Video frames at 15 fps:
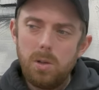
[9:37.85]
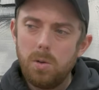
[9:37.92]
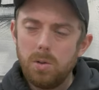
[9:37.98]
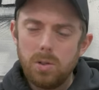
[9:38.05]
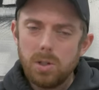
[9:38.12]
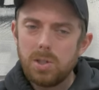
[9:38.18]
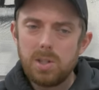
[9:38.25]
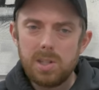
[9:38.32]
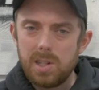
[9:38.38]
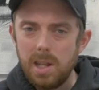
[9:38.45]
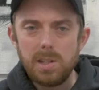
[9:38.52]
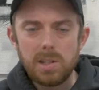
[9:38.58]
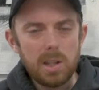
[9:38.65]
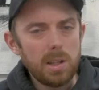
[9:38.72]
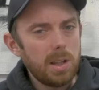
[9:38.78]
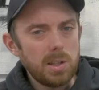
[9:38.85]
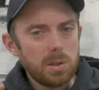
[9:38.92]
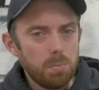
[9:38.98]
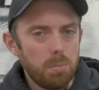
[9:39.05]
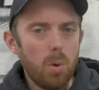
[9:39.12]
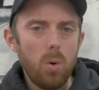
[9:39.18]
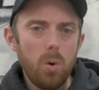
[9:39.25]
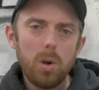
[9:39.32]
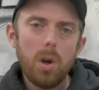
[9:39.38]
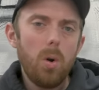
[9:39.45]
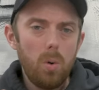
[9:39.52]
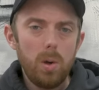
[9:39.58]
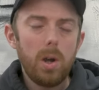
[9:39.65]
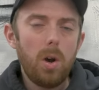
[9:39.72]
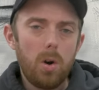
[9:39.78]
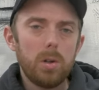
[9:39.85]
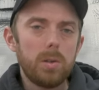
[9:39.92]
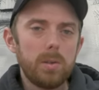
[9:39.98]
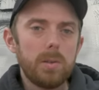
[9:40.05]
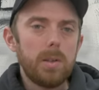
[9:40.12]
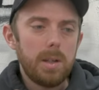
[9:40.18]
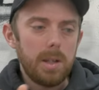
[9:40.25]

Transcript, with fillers: you can just sense that there's more going on